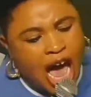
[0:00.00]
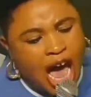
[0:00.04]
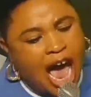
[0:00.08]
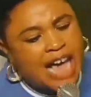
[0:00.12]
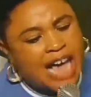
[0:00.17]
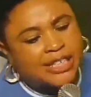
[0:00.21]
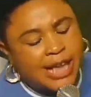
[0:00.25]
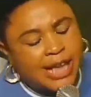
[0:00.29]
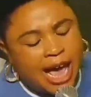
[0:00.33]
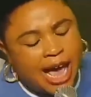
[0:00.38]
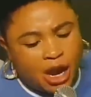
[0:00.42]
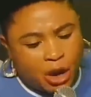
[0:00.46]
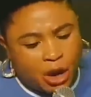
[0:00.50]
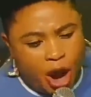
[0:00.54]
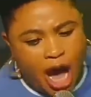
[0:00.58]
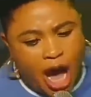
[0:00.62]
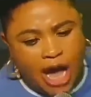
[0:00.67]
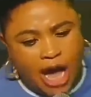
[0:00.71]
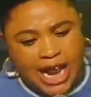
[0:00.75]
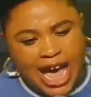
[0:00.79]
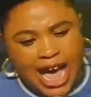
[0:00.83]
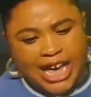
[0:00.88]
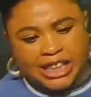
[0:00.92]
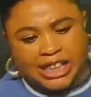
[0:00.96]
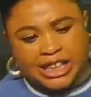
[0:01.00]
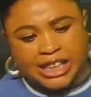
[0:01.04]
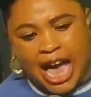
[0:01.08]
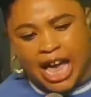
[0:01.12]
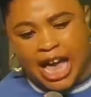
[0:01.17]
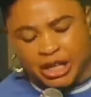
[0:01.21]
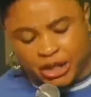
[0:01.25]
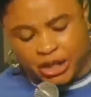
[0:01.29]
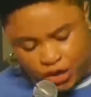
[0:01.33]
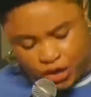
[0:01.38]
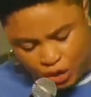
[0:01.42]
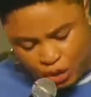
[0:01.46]
I said, God, I
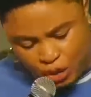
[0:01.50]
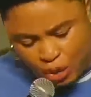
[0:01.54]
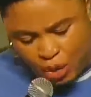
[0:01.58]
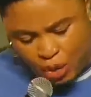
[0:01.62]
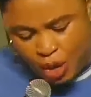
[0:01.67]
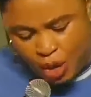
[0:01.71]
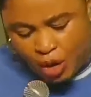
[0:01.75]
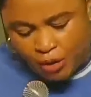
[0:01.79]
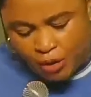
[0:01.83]
thank you